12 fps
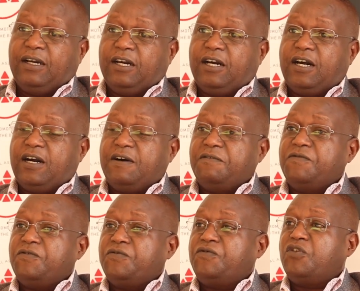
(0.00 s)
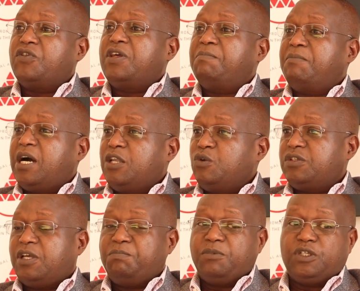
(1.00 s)
For the manual
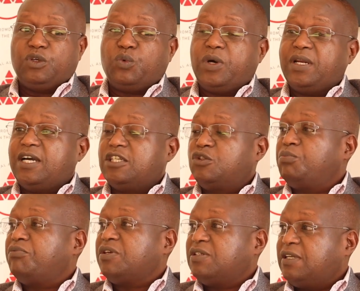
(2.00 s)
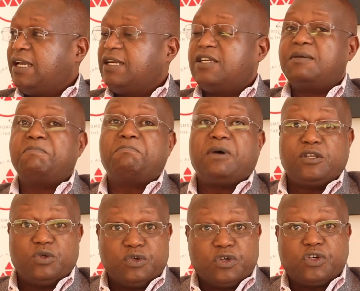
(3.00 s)
submission, one has to present
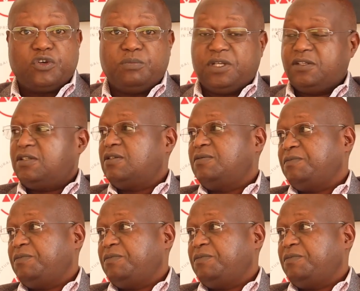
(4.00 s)
manual documents